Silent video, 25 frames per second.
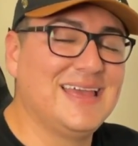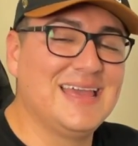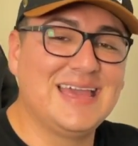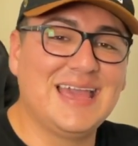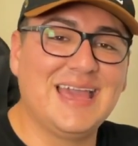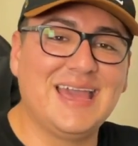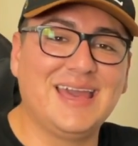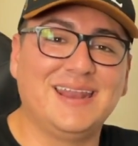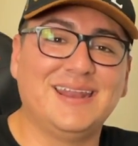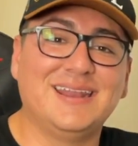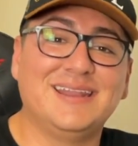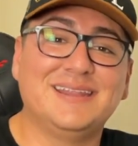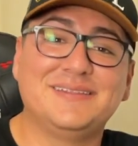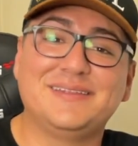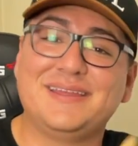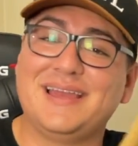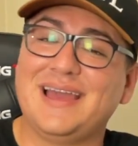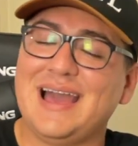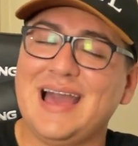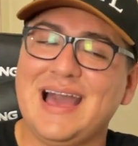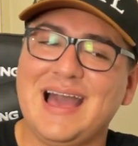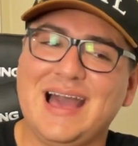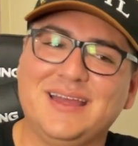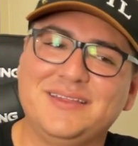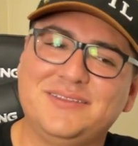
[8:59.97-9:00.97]
Yeah. And
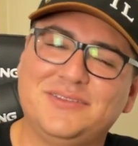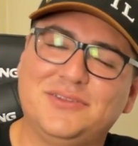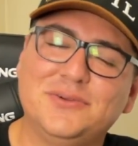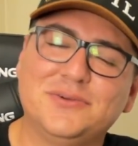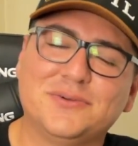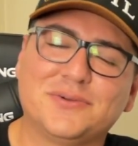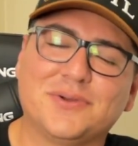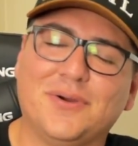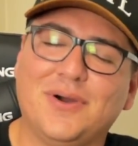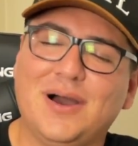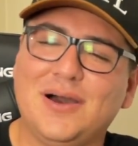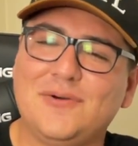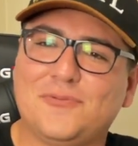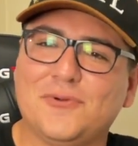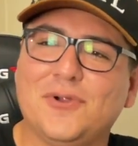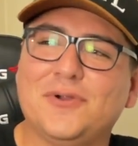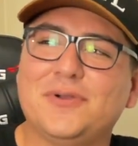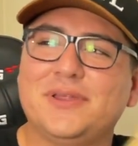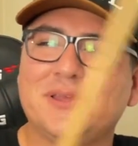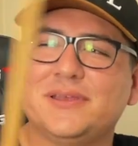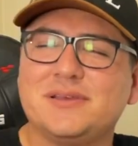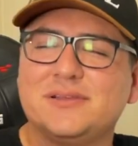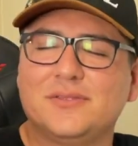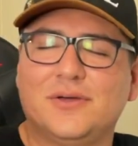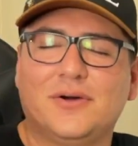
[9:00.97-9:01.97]
I do go
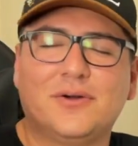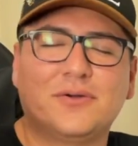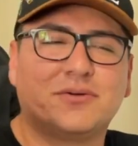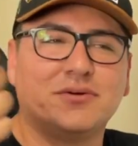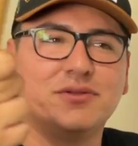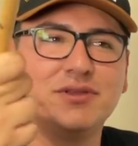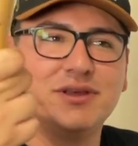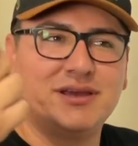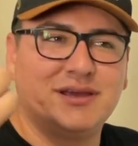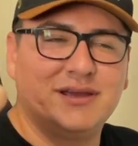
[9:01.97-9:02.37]
off-roading locally